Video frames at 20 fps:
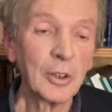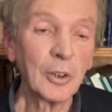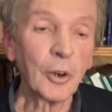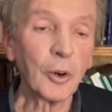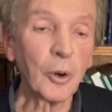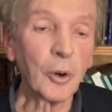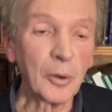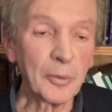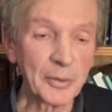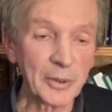
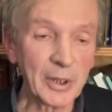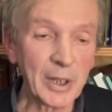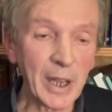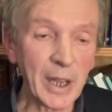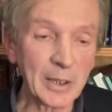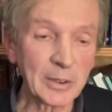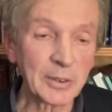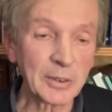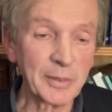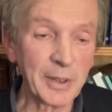or for the
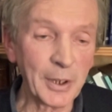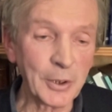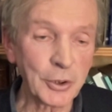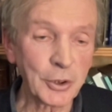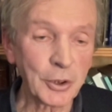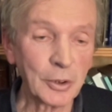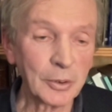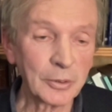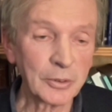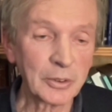
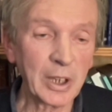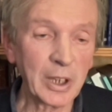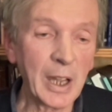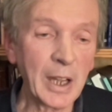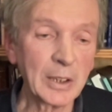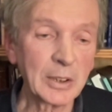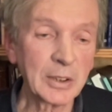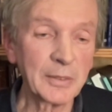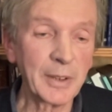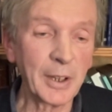activation or
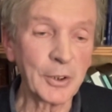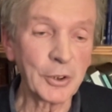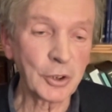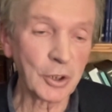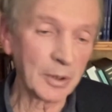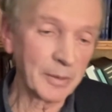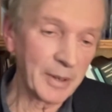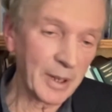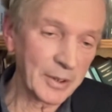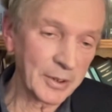
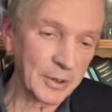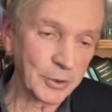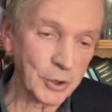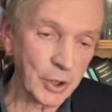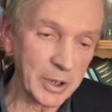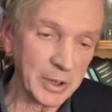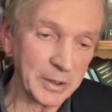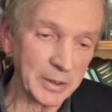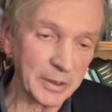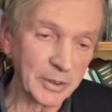deactivation of other
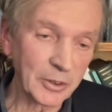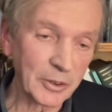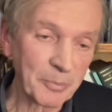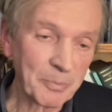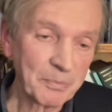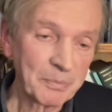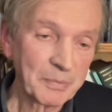genes.